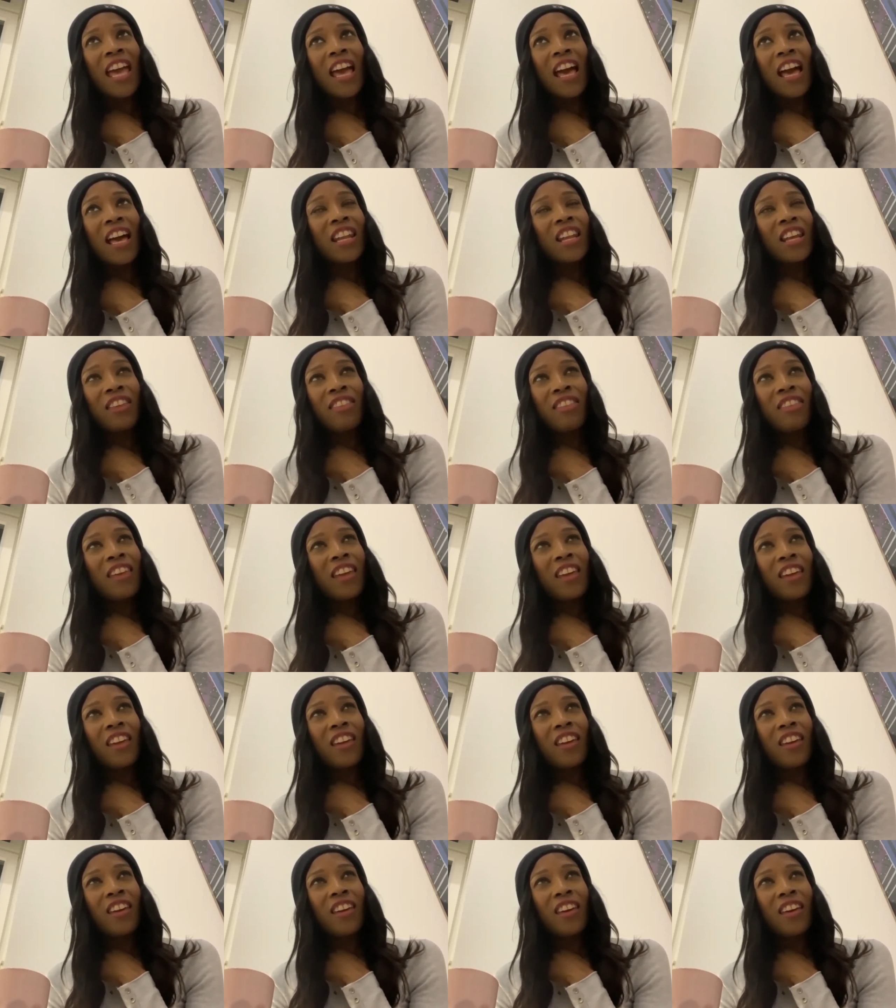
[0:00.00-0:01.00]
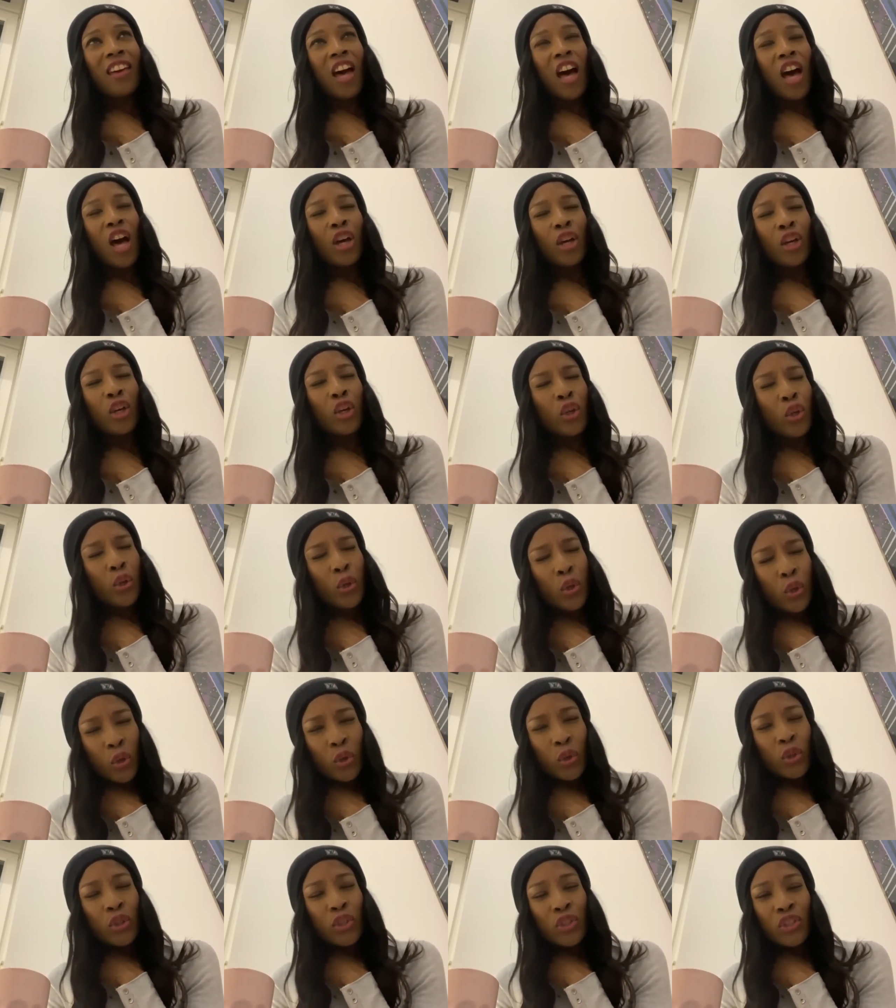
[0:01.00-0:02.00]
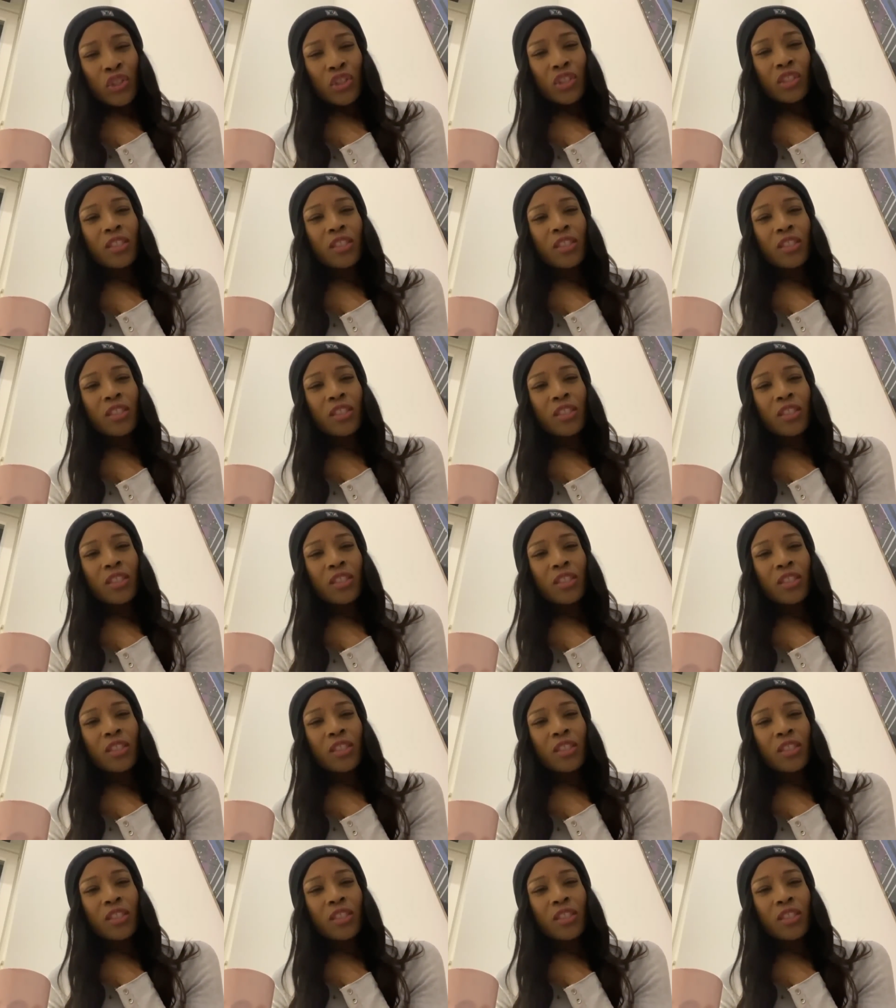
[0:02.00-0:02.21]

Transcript: and I think a good